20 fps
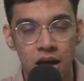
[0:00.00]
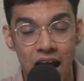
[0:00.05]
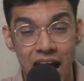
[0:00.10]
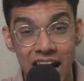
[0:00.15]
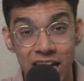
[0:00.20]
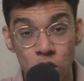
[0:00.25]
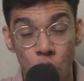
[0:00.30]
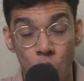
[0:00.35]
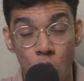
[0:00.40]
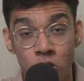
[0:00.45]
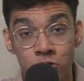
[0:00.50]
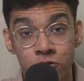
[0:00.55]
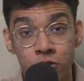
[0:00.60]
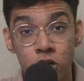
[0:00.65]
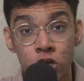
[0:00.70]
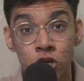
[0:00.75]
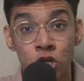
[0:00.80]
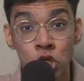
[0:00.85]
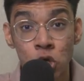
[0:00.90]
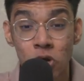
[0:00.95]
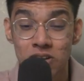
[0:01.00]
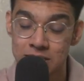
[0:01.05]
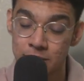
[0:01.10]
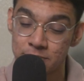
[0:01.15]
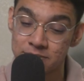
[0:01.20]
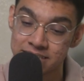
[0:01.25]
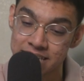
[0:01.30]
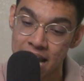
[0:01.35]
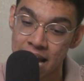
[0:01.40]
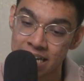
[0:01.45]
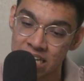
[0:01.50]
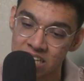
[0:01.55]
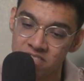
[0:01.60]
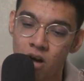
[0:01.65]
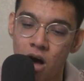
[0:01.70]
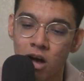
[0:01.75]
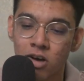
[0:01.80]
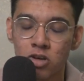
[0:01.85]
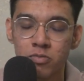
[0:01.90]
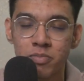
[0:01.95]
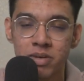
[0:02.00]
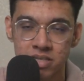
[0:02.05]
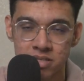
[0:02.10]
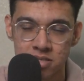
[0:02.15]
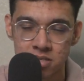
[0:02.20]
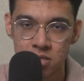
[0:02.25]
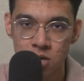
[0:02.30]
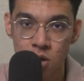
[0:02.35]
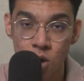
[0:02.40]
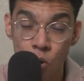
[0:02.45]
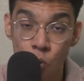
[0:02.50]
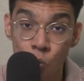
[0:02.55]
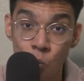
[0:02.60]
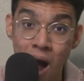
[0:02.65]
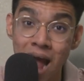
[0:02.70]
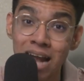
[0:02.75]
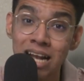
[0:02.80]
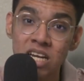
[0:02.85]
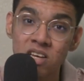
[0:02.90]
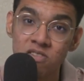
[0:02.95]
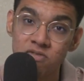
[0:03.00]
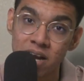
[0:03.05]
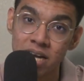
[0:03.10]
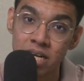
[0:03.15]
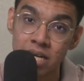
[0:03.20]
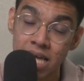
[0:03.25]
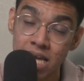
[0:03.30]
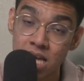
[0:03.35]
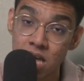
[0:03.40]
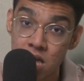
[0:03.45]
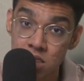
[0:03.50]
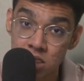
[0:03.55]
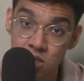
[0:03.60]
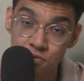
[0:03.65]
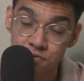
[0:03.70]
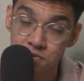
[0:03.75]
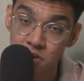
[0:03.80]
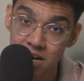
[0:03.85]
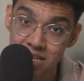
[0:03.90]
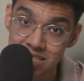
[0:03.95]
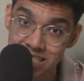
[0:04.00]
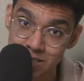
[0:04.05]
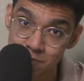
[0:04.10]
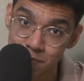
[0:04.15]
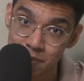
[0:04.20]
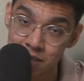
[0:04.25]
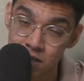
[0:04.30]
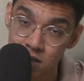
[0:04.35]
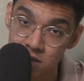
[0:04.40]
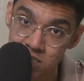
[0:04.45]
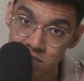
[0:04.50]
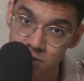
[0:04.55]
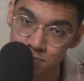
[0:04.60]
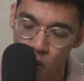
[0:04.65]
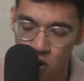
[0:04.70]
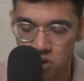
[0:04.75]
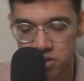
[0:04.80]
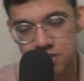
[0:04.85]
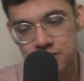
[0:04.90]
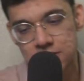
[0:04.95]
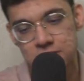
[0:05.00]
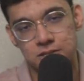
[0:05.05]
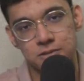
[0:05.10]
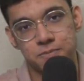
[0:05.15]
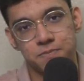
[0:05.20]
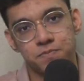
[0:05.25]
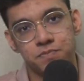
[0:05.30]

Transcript: and offer new substantive arguments while defending the first speaker's points.